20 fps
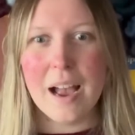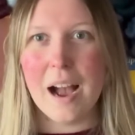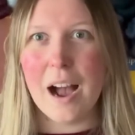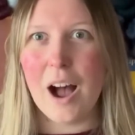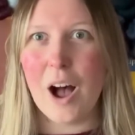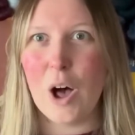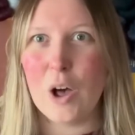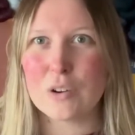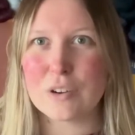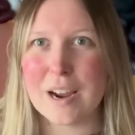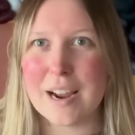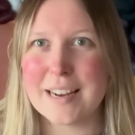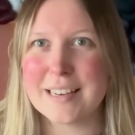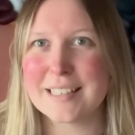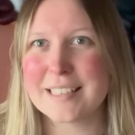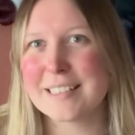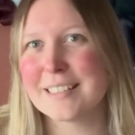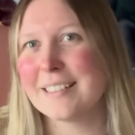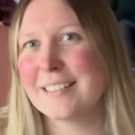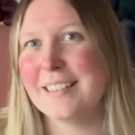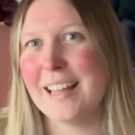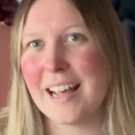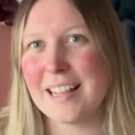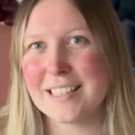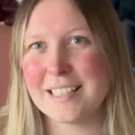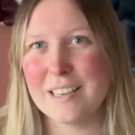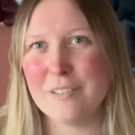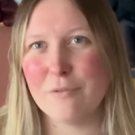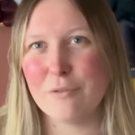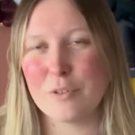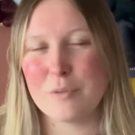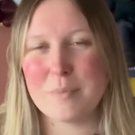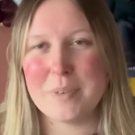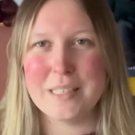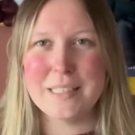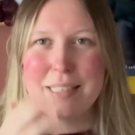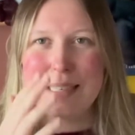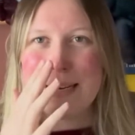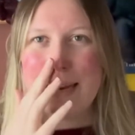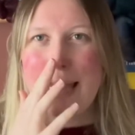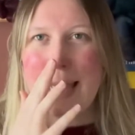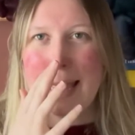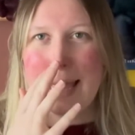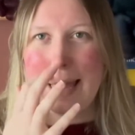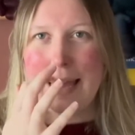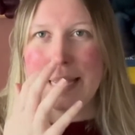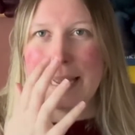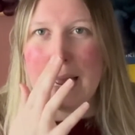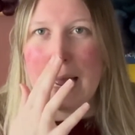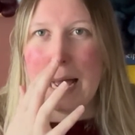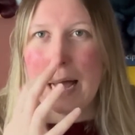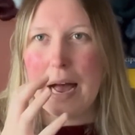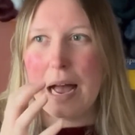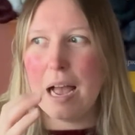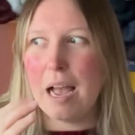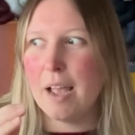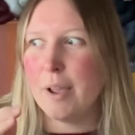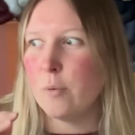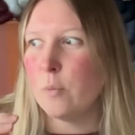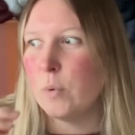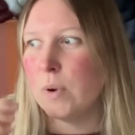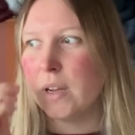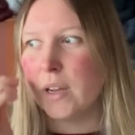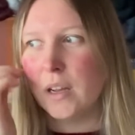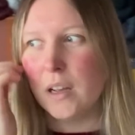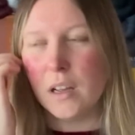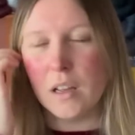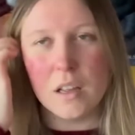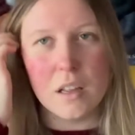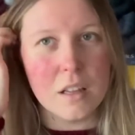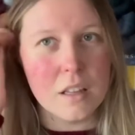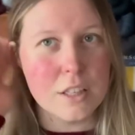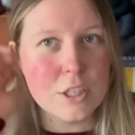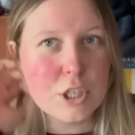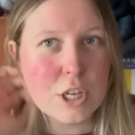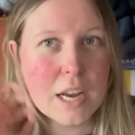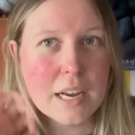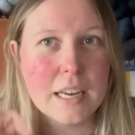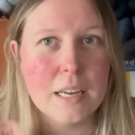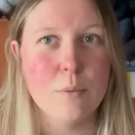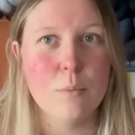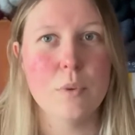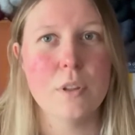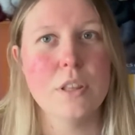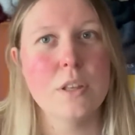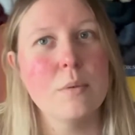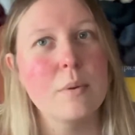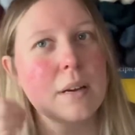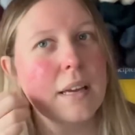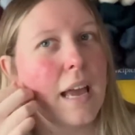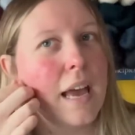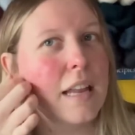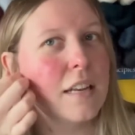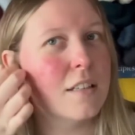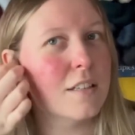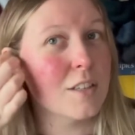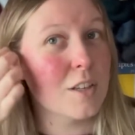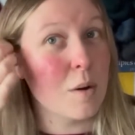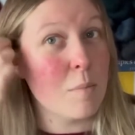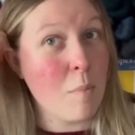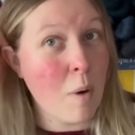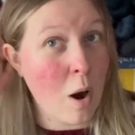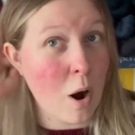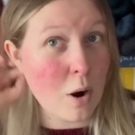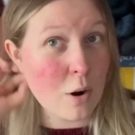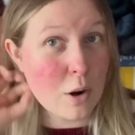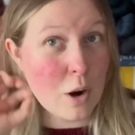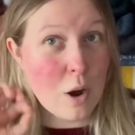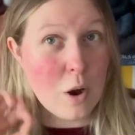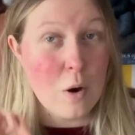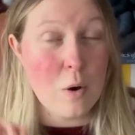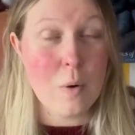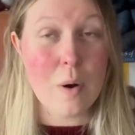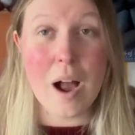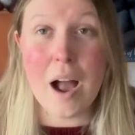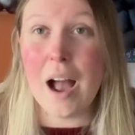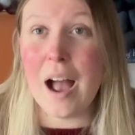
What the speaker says: All right, that's it for me today. I will check in with you again tomorrow.